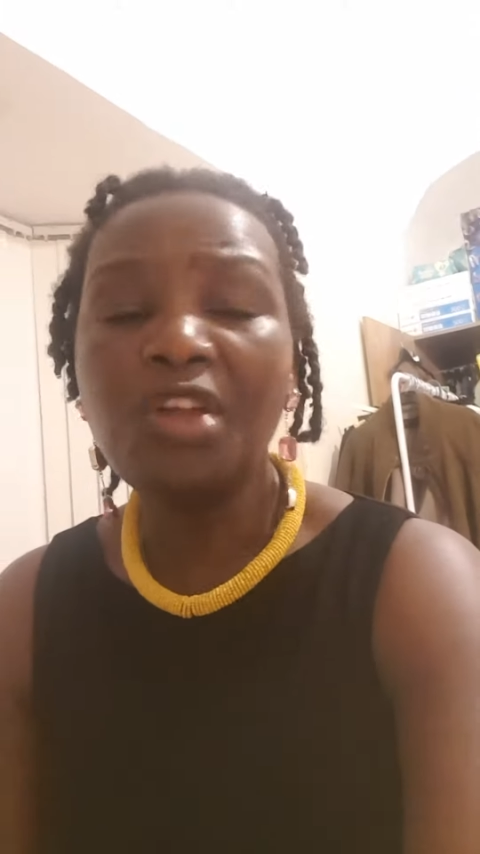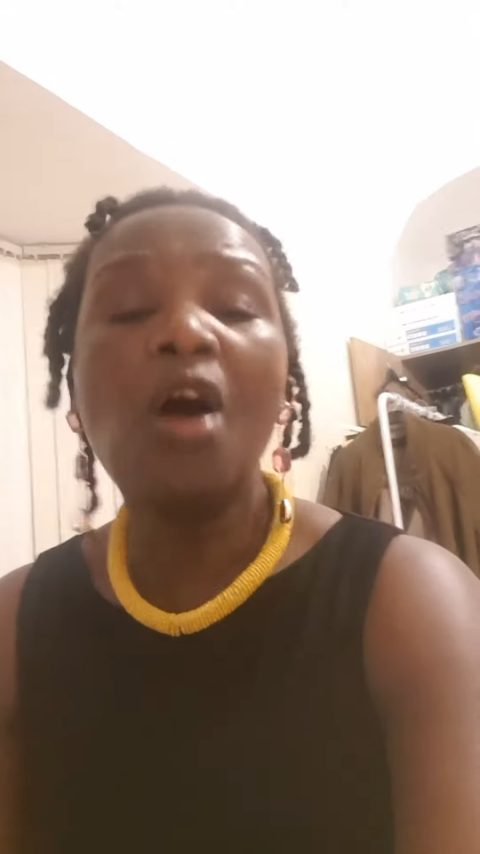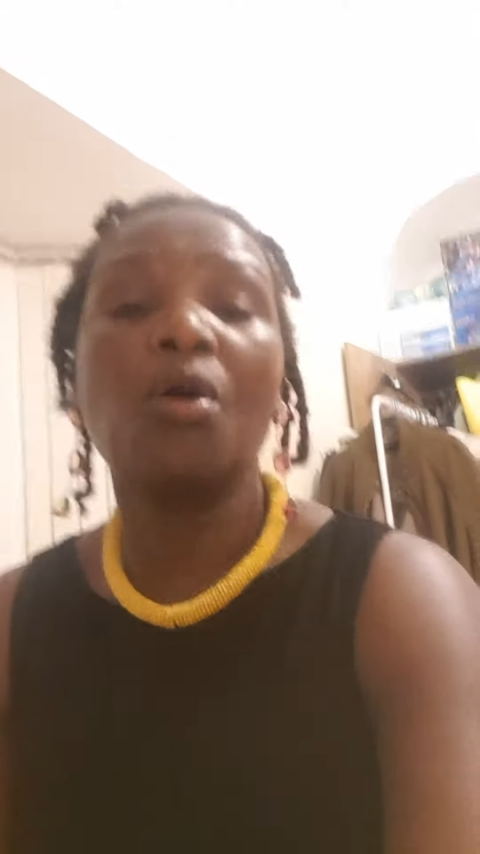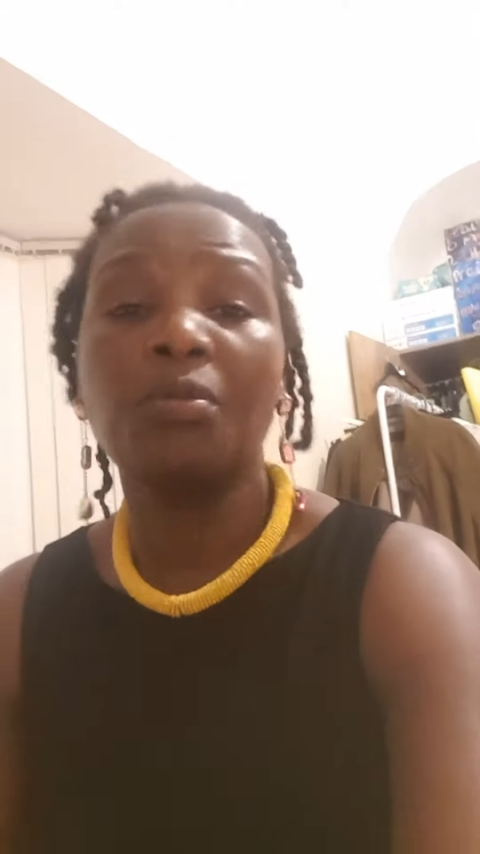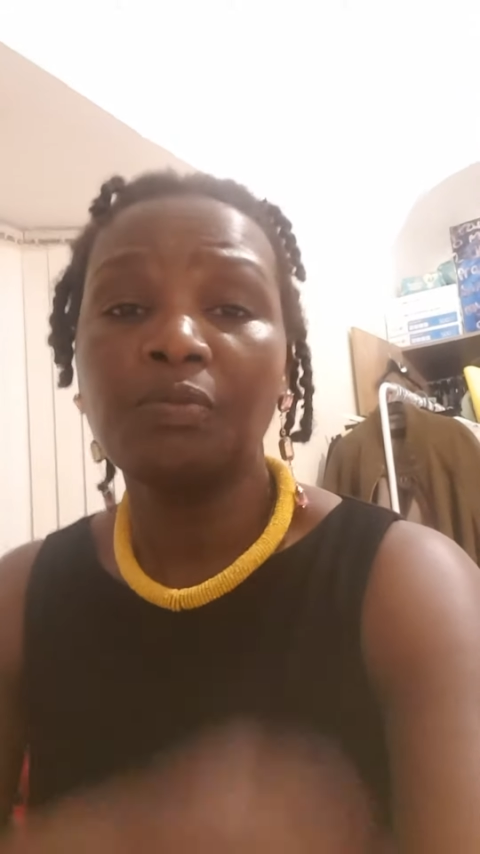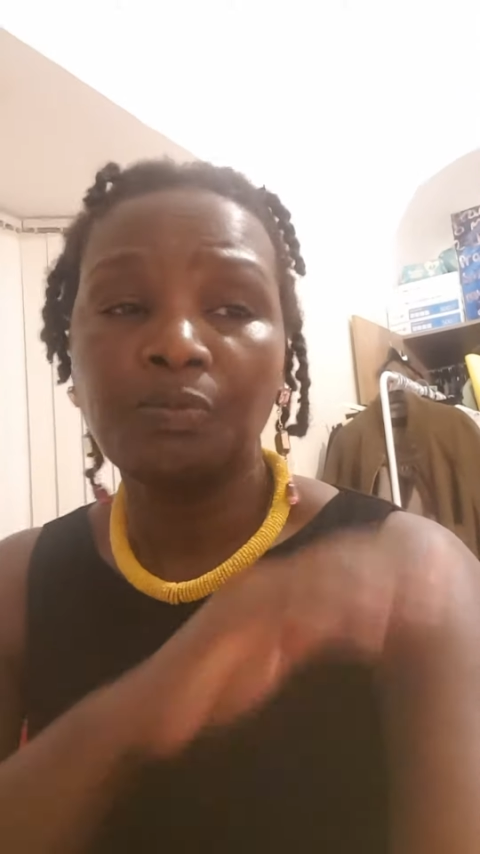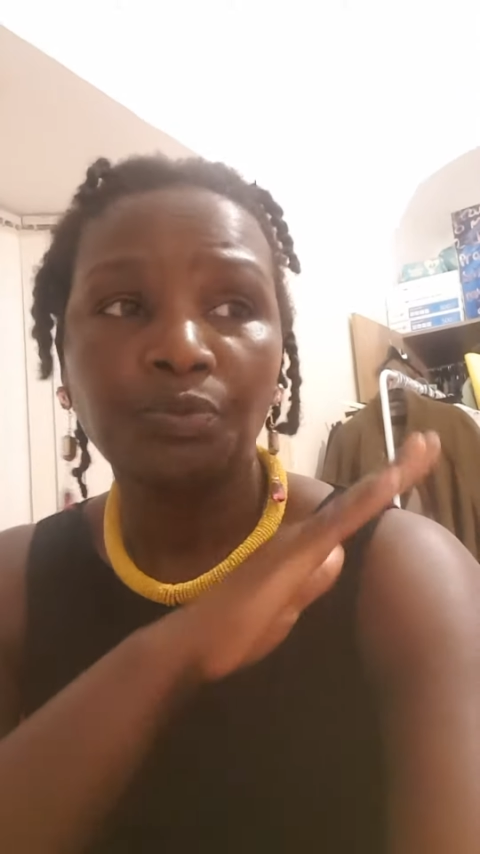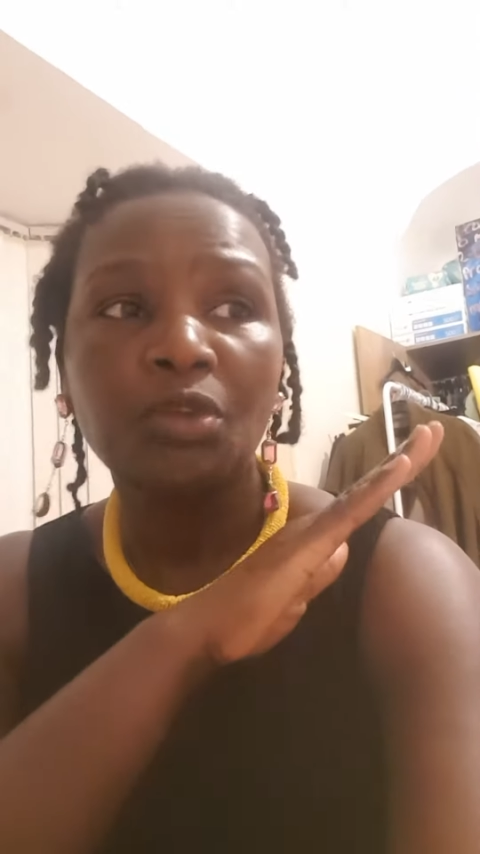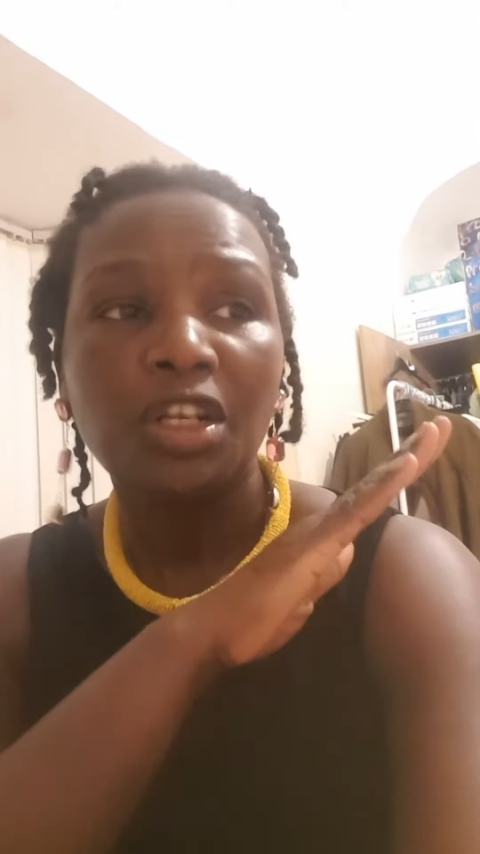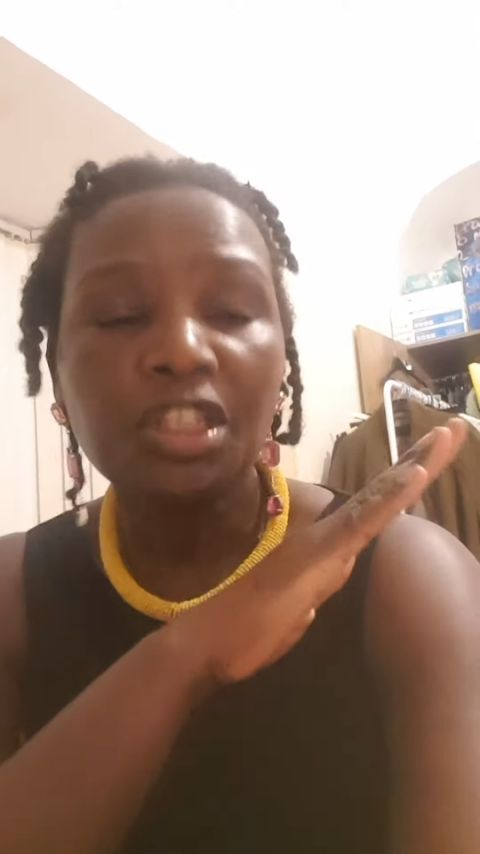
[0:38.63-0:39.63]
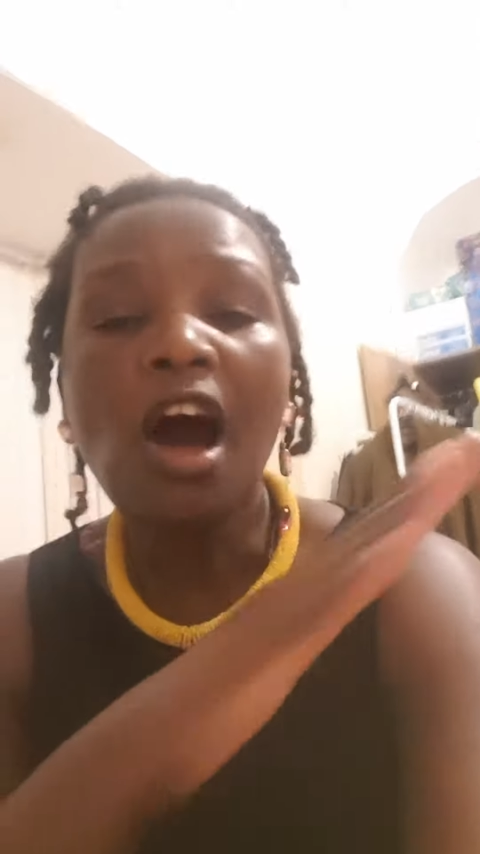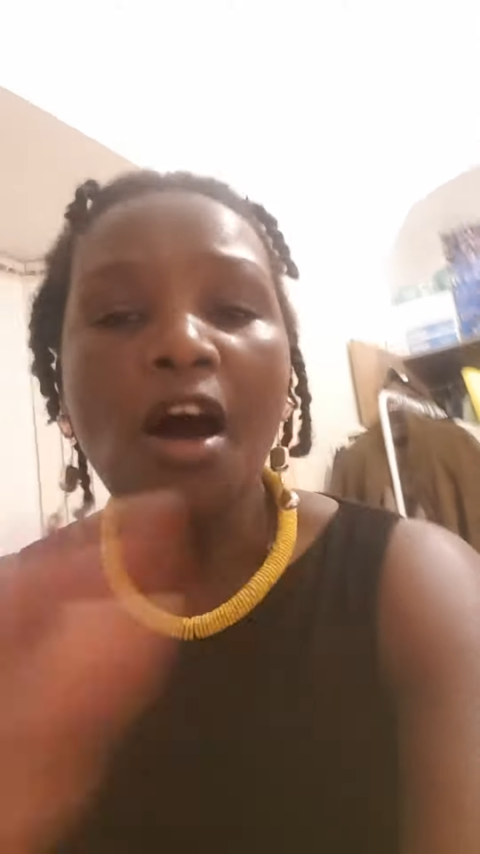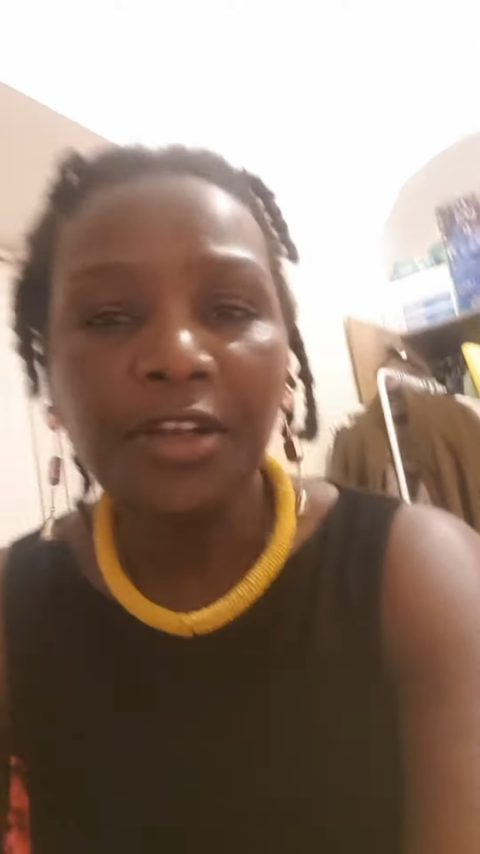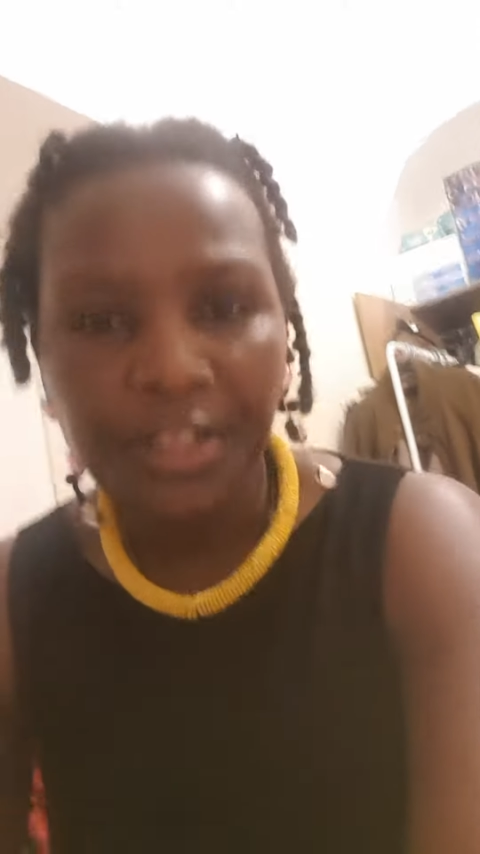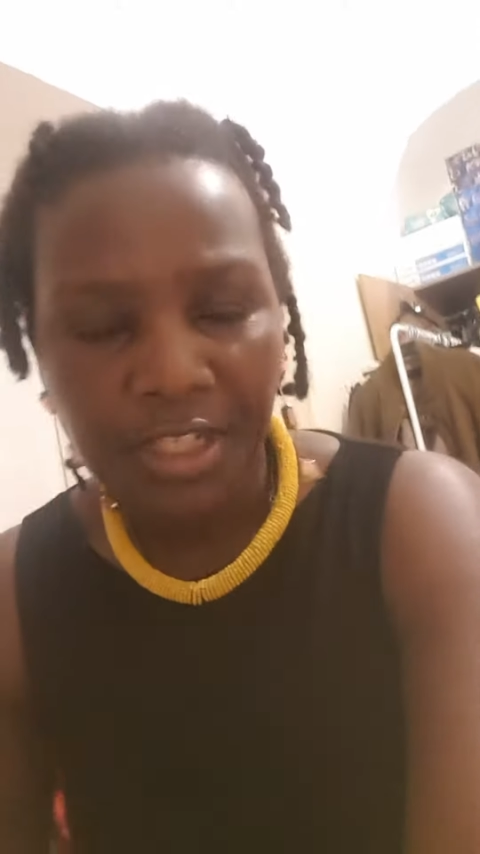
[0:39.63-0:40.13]
No,
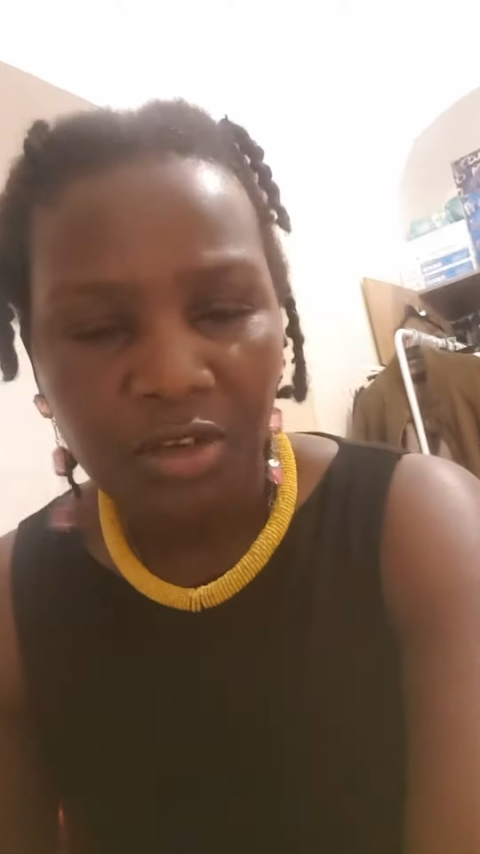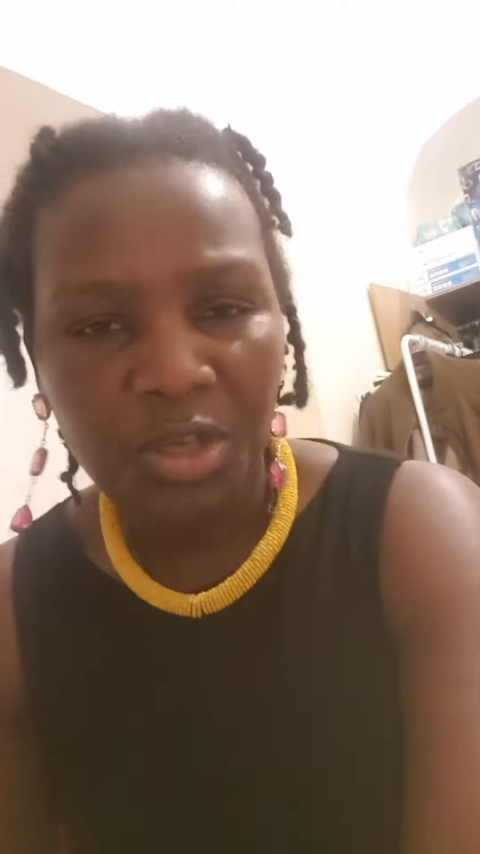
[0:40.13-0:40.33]
don't.